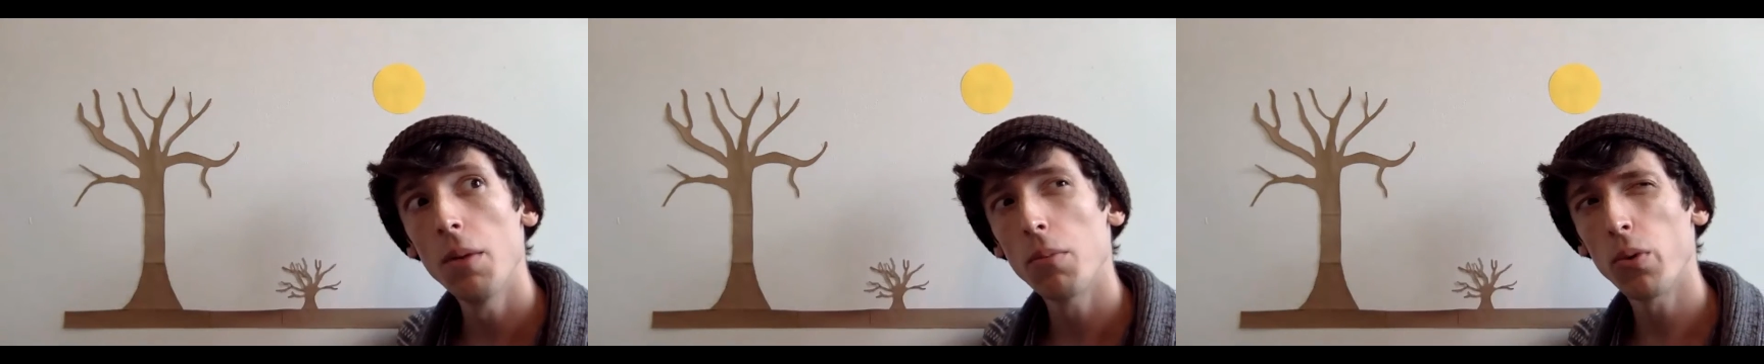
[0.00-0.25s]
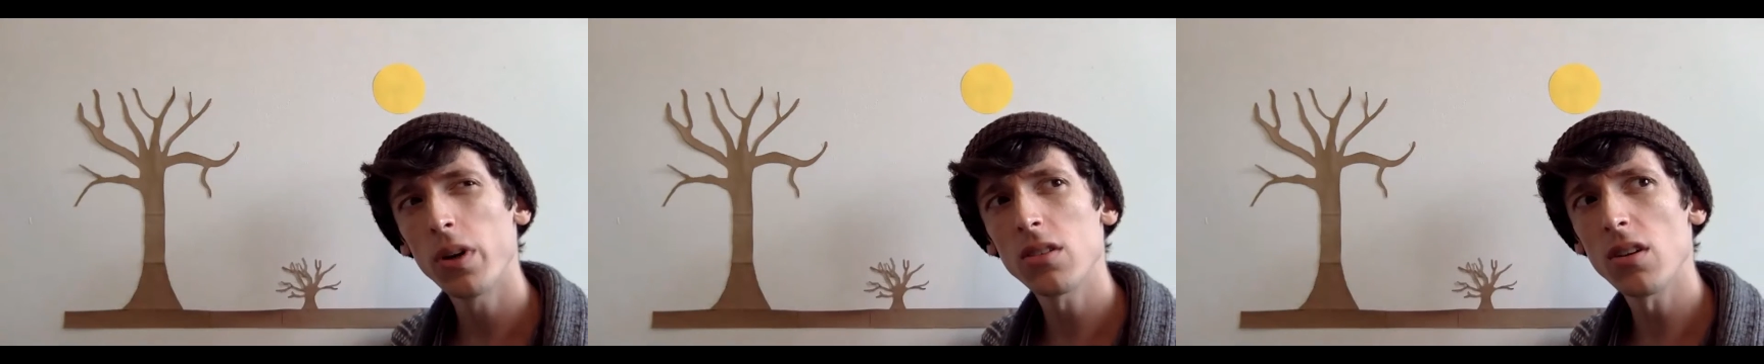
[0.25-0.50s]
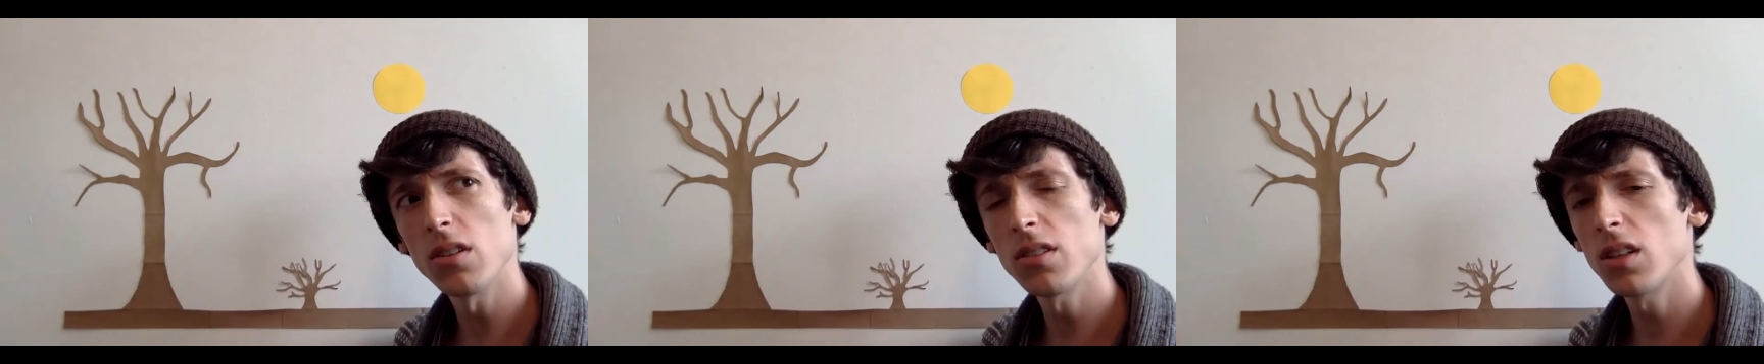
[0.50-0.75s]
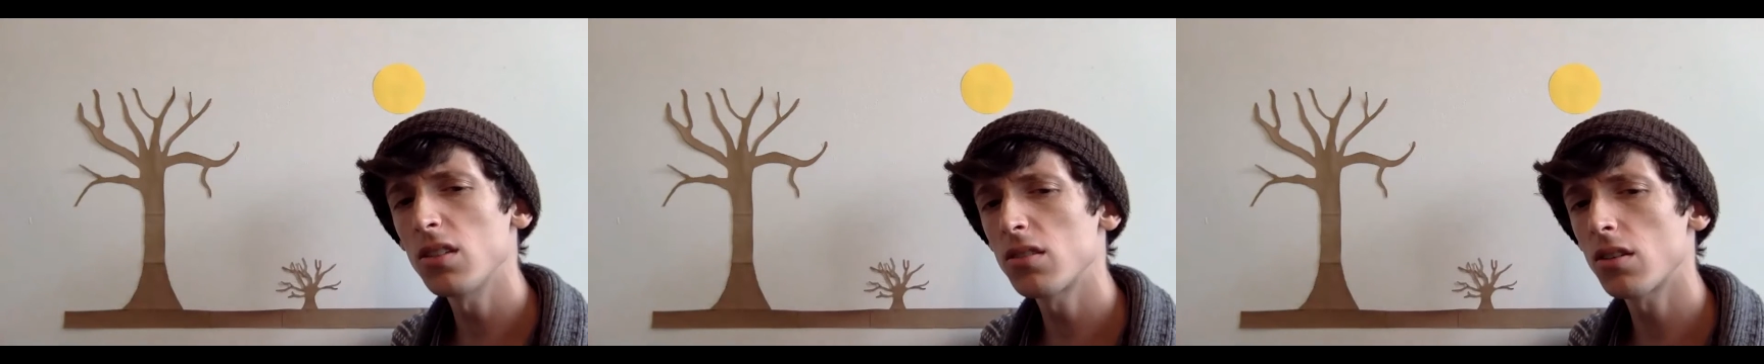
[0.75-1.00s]
But what it's
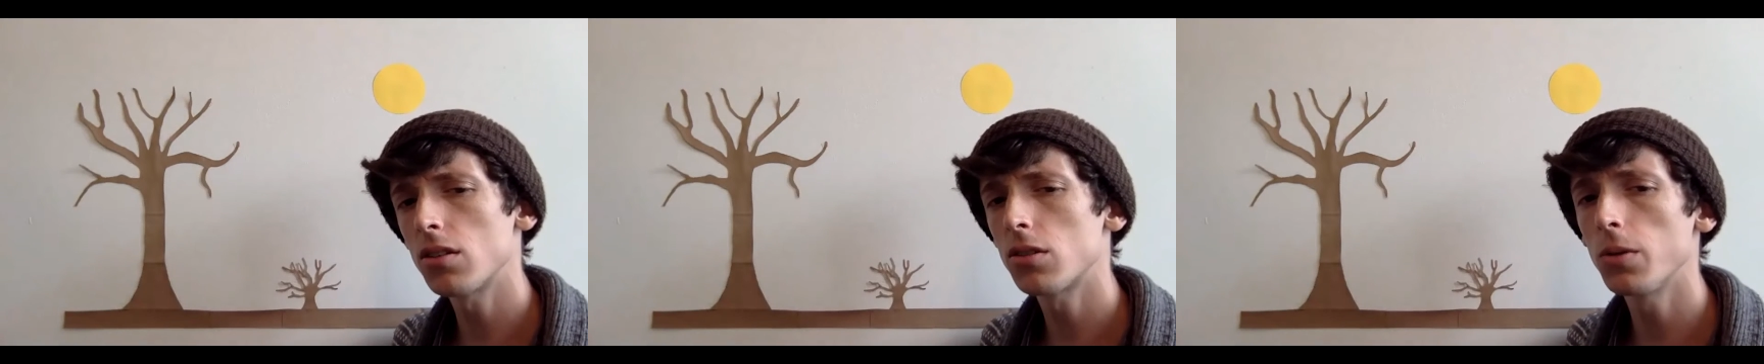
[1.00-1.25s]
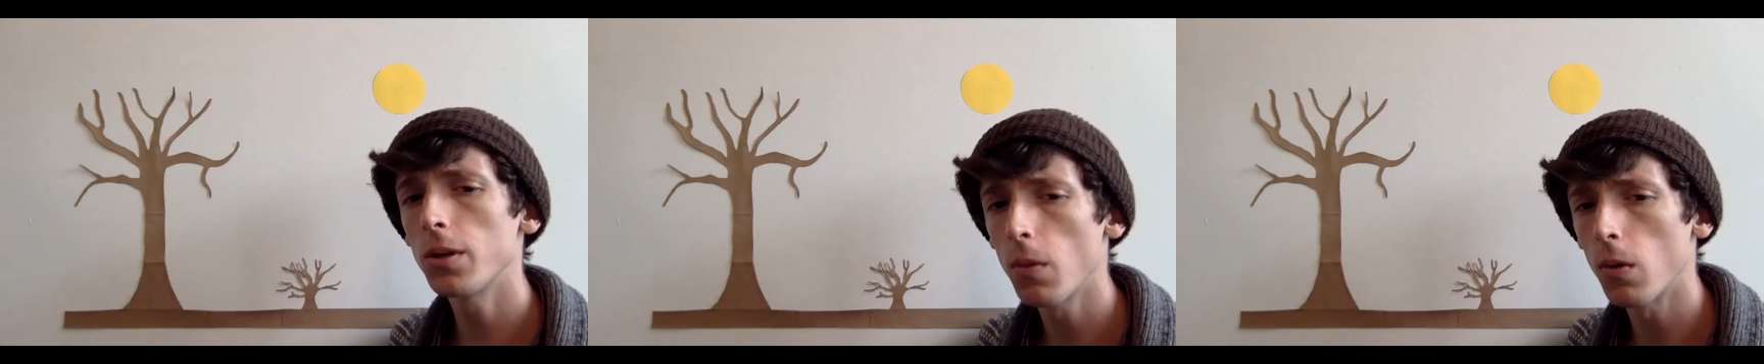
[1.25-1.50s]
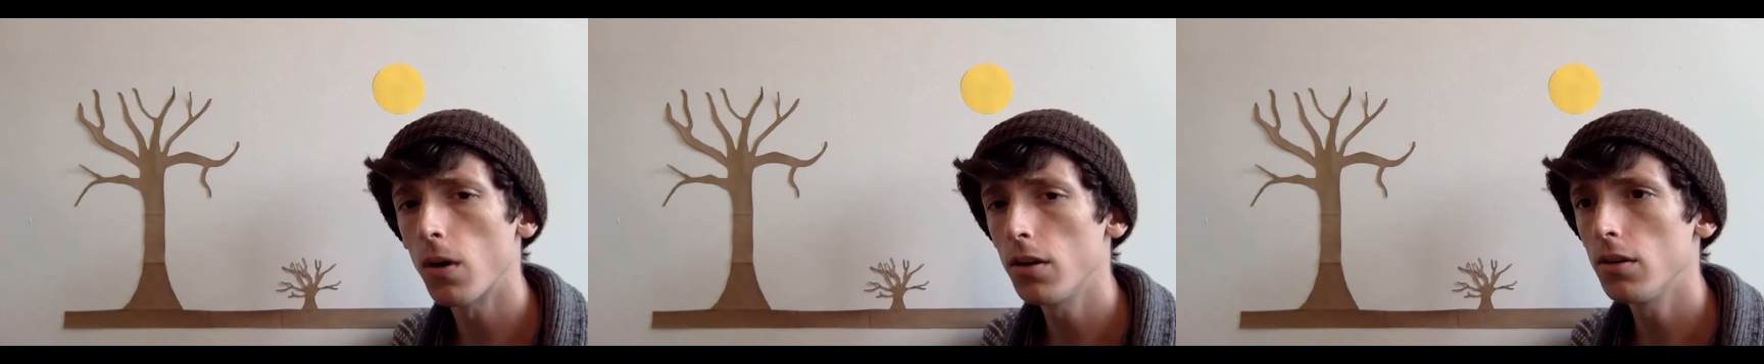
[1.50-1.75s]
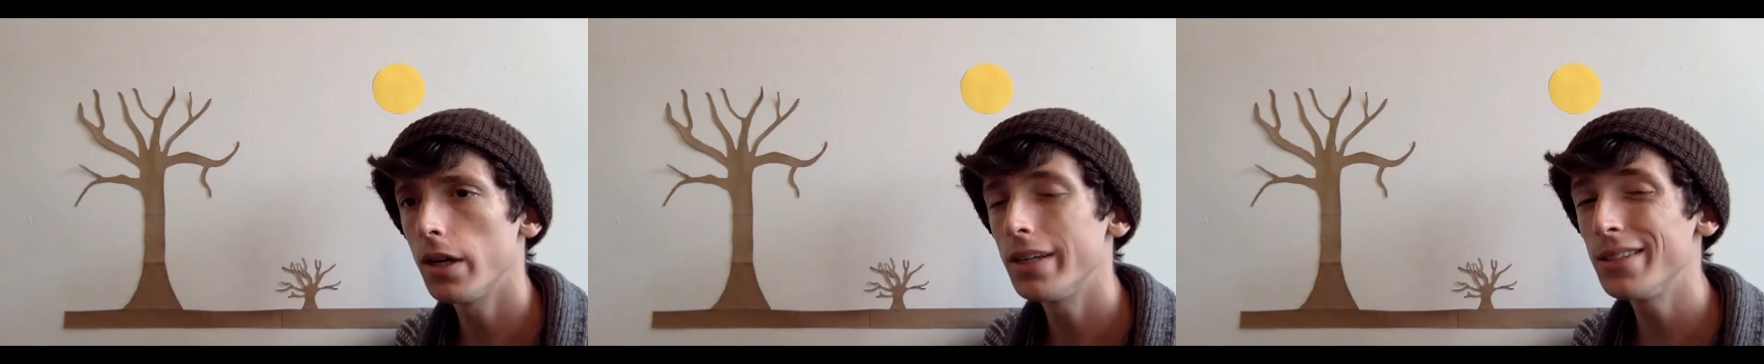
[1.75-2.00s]
also going to start doing
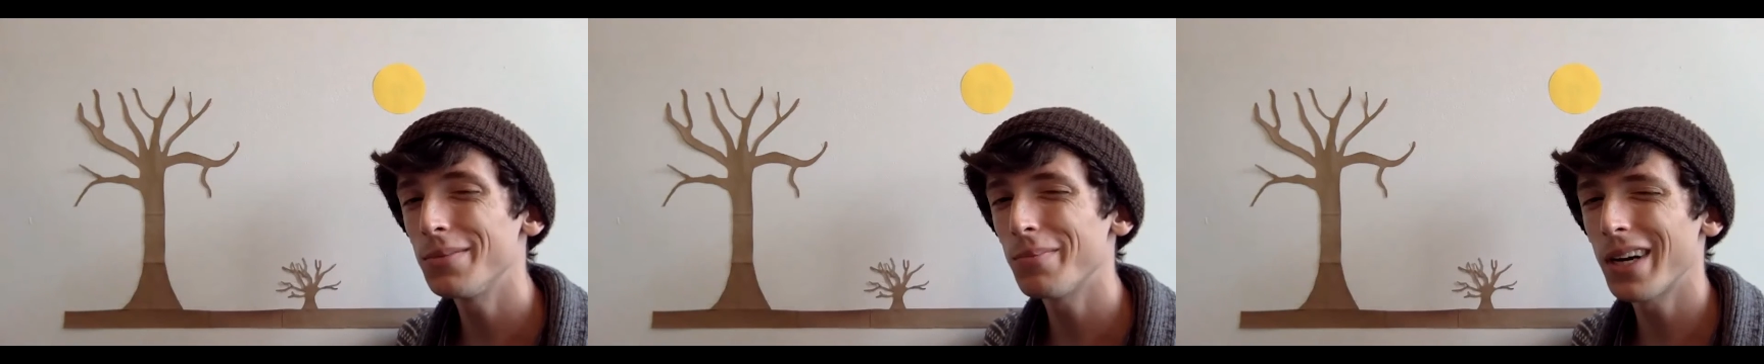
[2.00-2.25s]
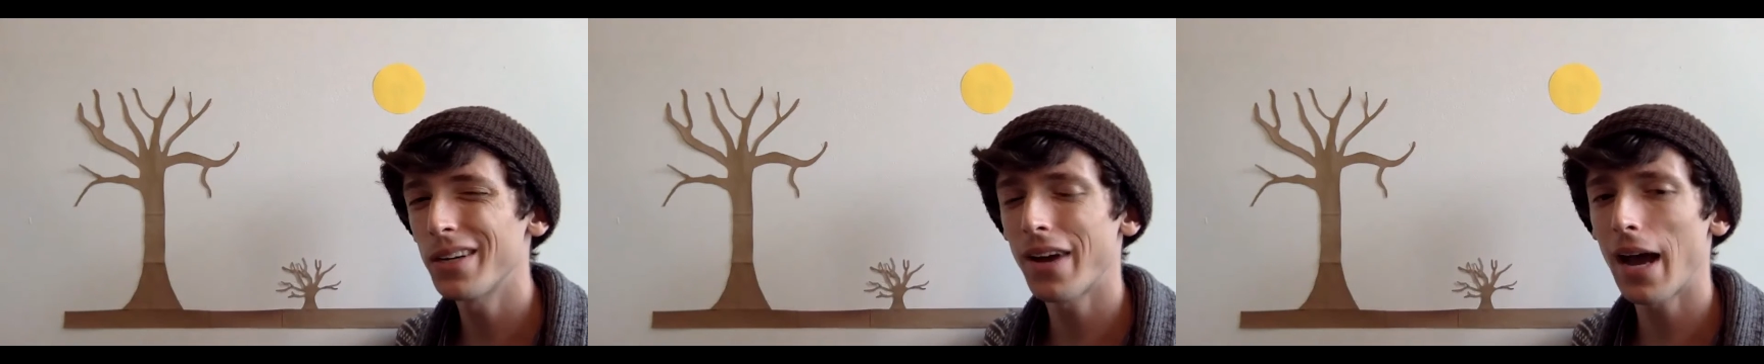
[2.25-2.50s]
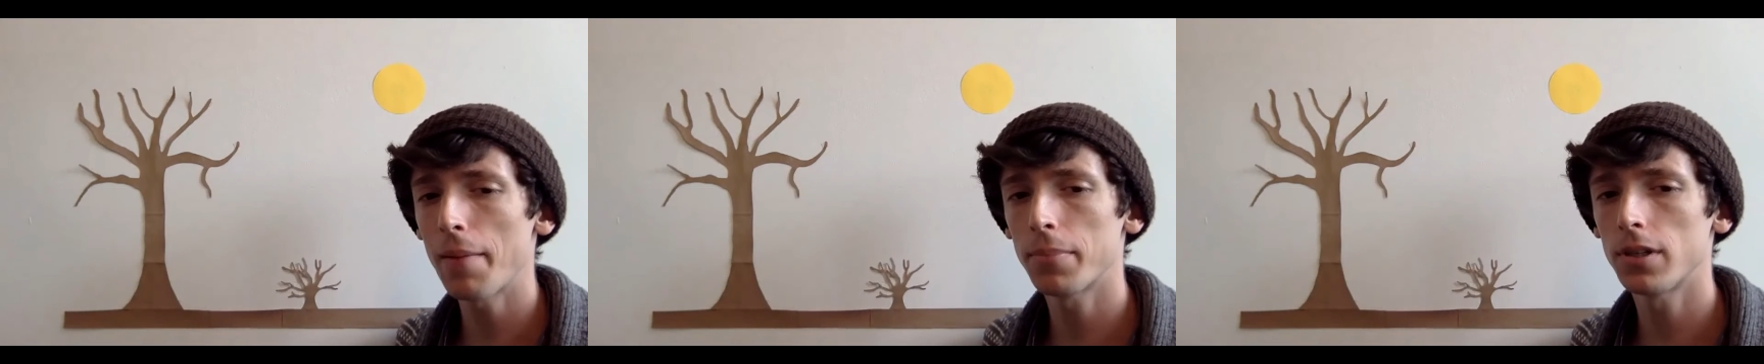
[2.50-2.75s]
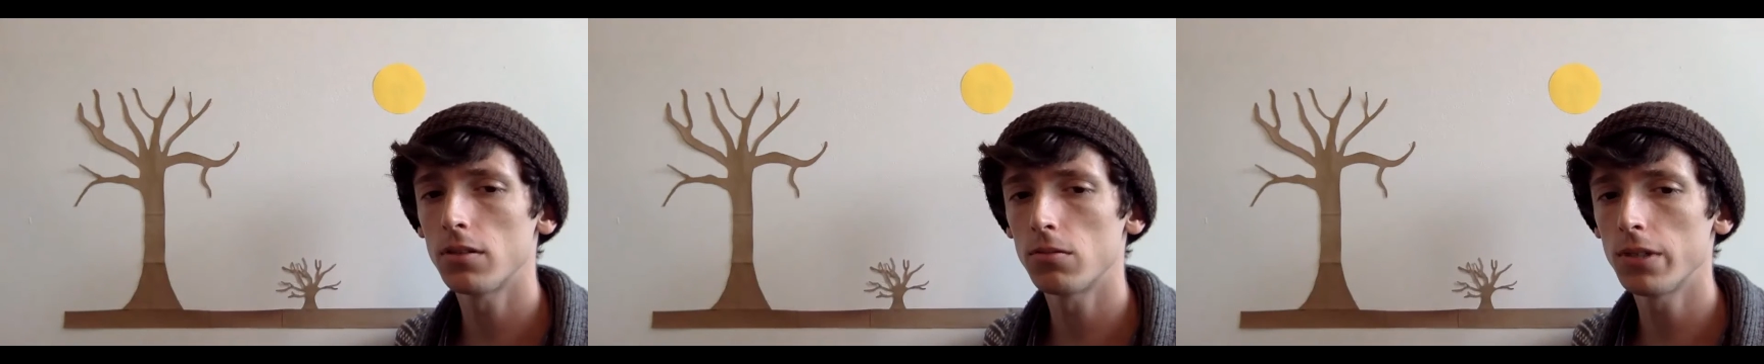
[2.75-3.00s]
more, and you might have
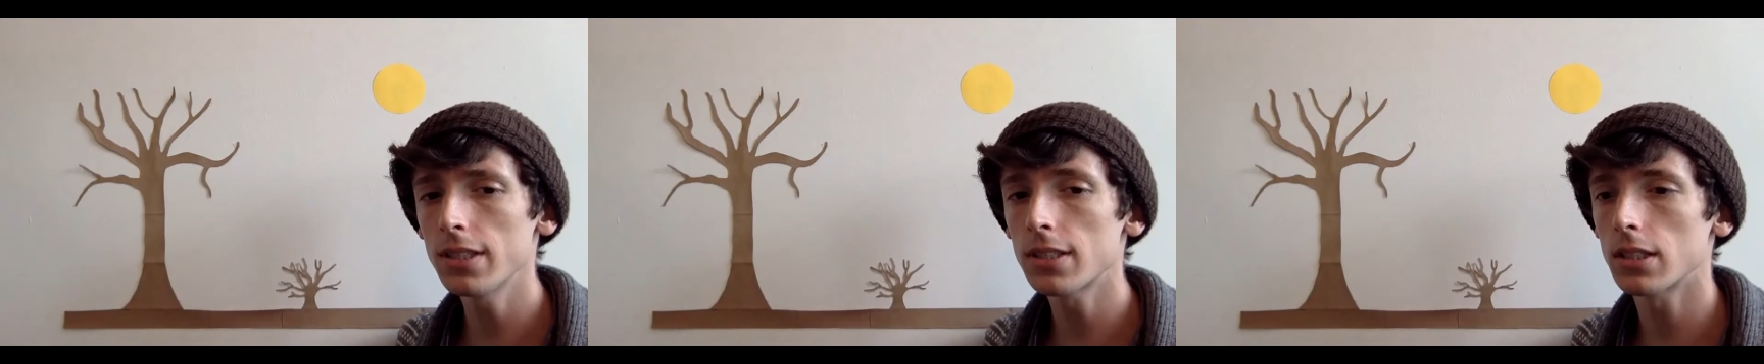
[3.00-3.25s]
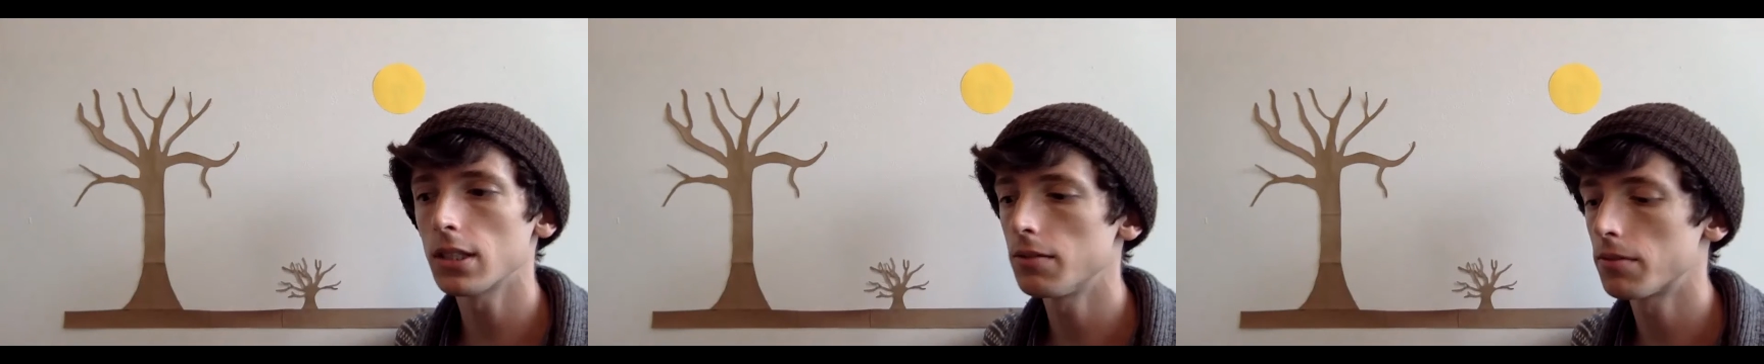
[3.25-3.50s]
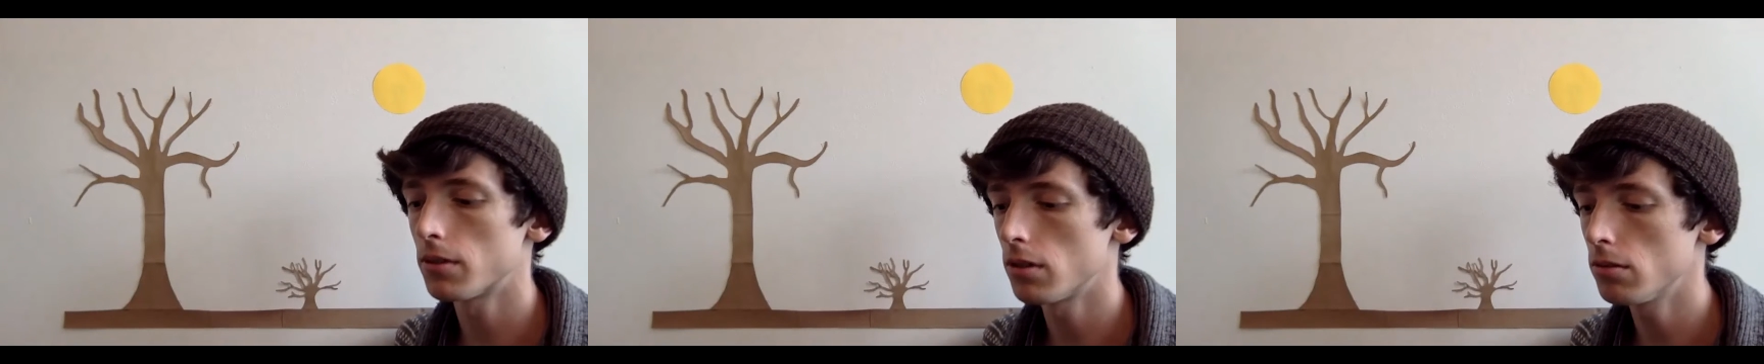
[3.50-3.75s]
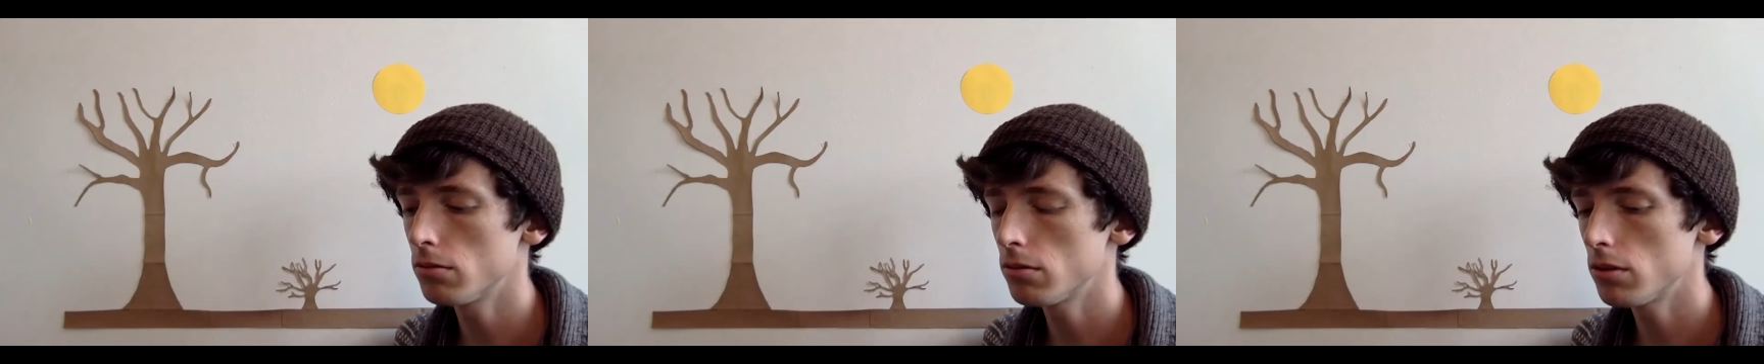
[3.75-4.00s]
happened recently for you,